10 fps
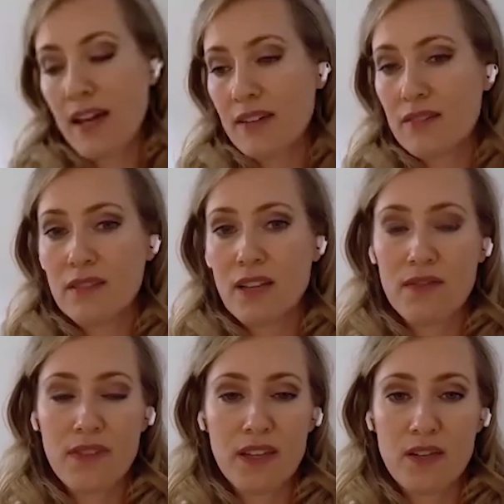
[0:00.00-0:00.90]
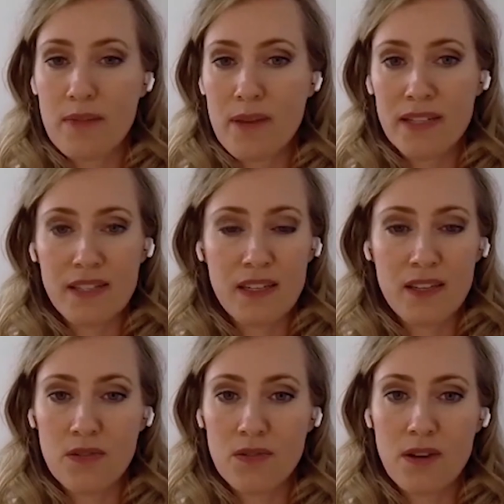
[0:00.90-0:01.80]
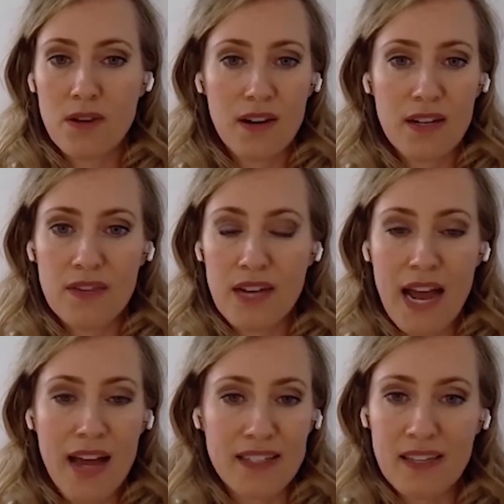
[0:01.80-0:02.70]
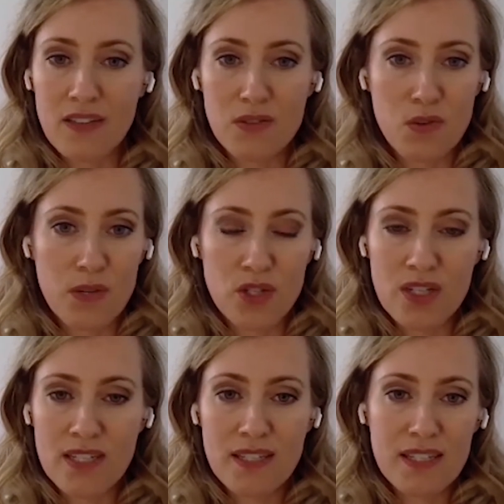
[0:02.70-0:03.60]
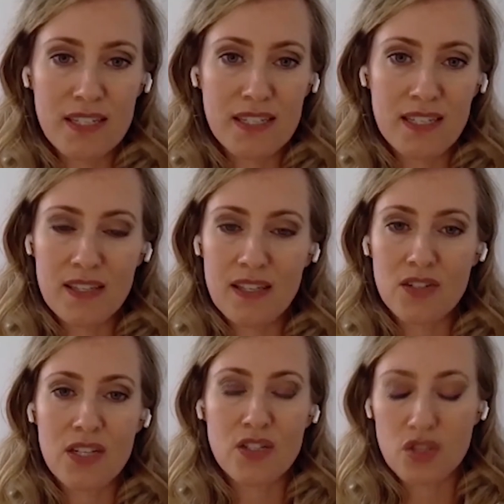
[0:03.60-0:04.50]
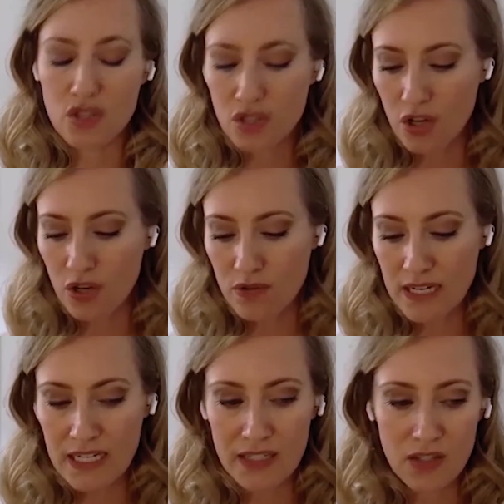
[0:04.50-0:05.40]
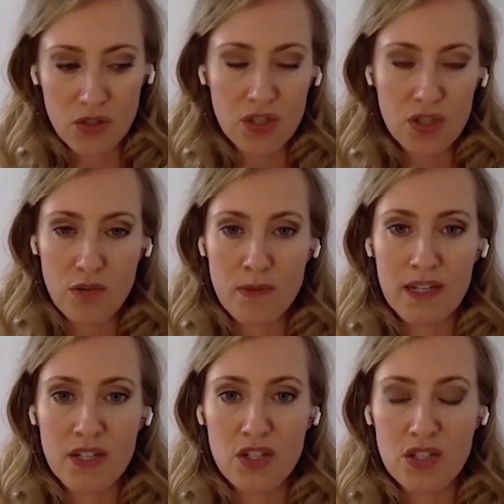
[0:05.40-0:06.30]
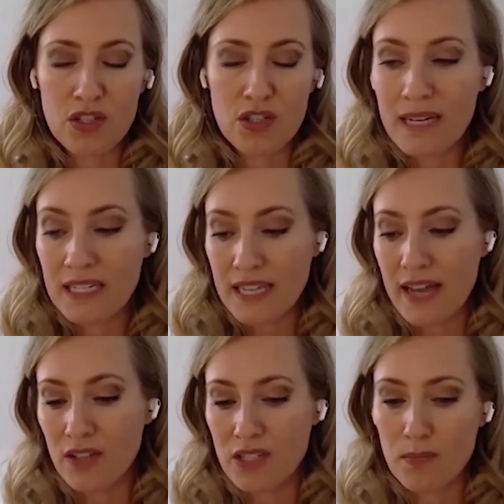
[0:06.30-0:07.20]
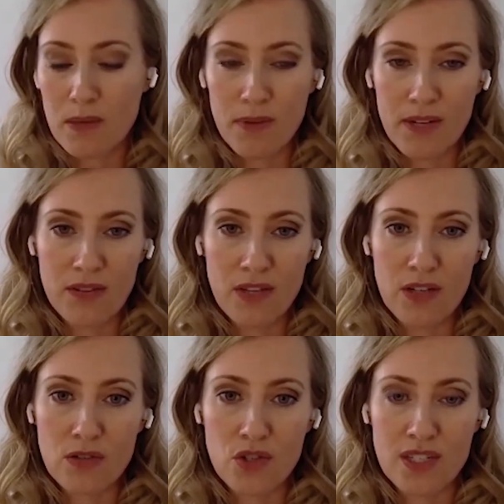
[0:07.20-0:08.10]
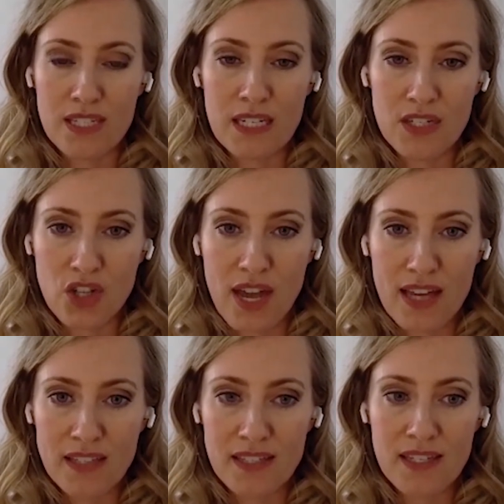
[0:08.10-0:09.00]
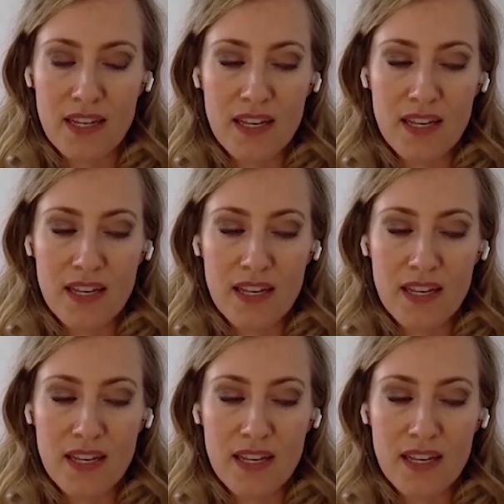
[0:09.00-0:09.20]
I love that great minds like you are even asking those questions because it, it, it's so needed. There's so much, so many talented people out there who just need a chance.